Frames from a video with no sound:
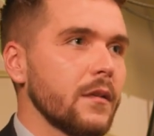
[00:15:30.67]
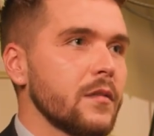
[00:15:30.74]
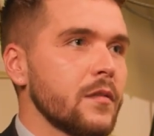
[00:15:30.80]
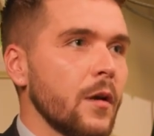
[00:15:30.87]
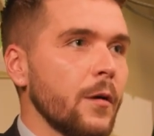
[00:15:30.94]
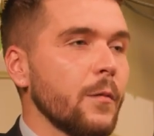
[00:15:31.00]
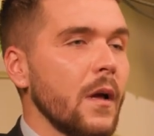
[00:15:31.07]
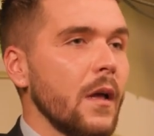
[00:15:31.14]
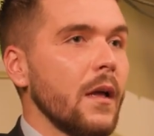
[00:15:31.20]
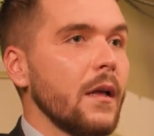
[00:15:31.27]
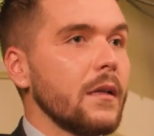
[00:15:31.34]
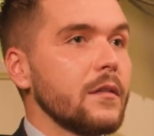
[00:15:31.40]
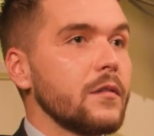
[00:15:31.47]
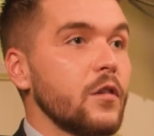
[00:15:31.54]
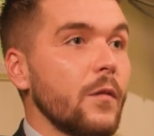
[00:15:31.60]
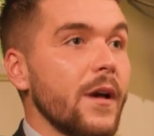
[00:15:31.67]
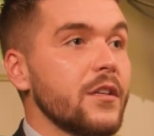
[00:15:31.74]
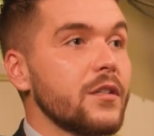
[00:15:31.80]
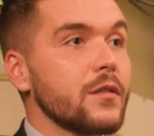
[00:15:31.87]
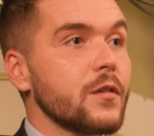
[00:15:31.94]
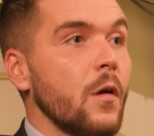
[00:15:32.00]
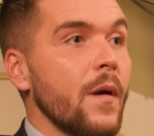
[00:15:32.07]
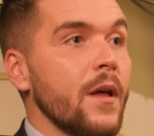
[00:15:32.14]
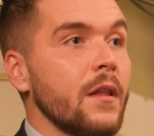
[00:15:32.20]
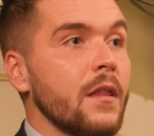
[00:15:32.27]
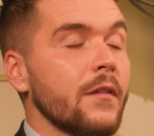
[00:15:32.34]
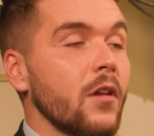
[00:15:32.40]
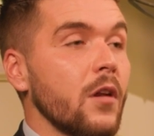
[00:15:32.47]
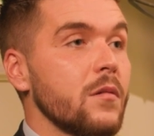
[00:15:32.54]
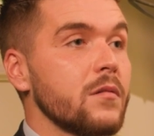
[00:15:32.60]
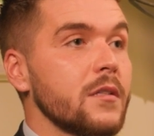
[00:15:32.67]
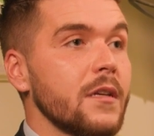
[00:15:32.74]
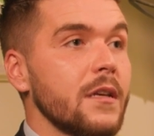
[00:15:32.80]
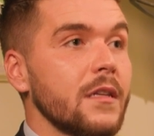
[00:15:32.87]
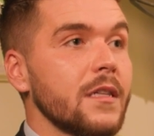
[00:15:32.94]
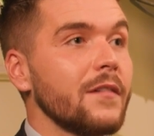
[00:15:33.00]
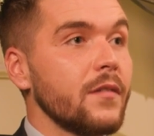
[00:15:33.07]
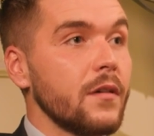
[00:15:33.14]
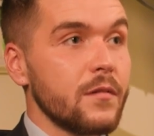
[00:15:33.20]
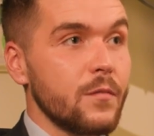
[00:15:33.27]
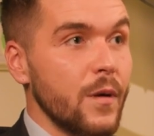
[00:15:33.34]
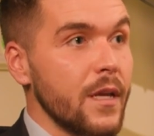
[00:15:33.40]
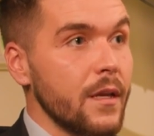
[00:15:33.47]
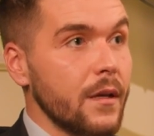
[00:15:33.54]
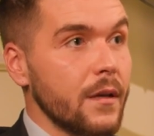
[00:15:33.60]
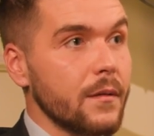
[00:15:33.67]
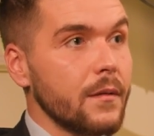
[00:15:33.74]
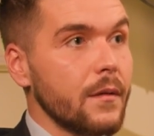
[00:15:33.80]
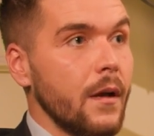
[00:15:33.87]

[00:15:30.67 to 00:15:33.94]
So some agents come in and they've closed the deal in their first week.